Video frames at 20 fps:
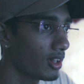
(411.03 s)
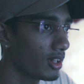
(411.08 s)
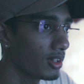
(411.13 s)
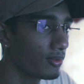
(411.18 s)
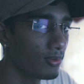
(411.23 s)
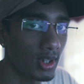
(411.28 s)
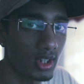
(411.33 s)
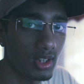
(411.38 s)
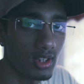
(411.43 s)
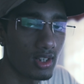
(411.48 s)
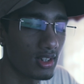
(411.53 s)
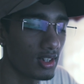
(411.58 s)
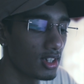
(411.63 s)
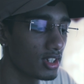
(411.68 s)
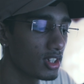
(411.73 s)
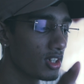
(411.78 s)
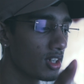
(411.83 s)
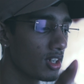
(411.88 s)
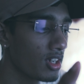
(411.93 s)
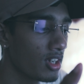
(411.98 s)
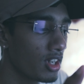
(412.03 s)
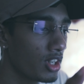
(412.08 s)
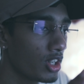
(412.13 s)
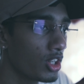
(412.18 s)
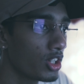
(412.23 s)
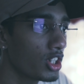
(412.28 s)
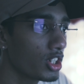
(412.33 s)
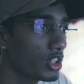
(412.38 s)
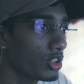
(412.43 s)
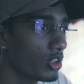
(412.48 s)
mentioned this, you
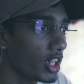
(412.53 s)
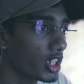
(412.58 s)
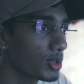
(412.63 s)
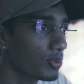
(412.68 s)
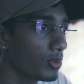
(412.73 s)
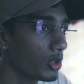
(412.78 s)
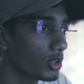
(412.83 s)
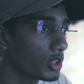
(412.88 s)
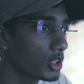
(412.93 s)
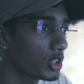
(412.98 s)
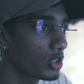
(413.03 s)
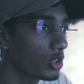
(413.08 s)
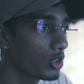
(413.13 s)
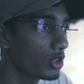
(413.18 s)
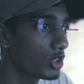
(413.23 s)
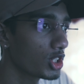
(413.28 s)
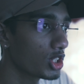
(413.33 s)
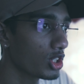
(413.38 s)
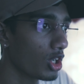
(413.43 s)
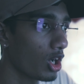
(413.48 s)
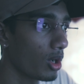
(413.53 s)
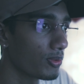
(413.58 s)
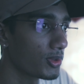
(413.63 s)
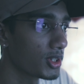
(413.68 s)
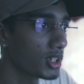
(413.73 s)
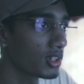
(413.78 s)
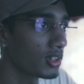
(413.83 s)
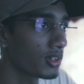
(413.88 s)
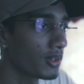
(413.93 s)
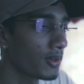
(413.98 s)
need to expose 2
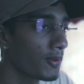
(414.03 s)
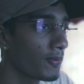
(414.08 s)
stops,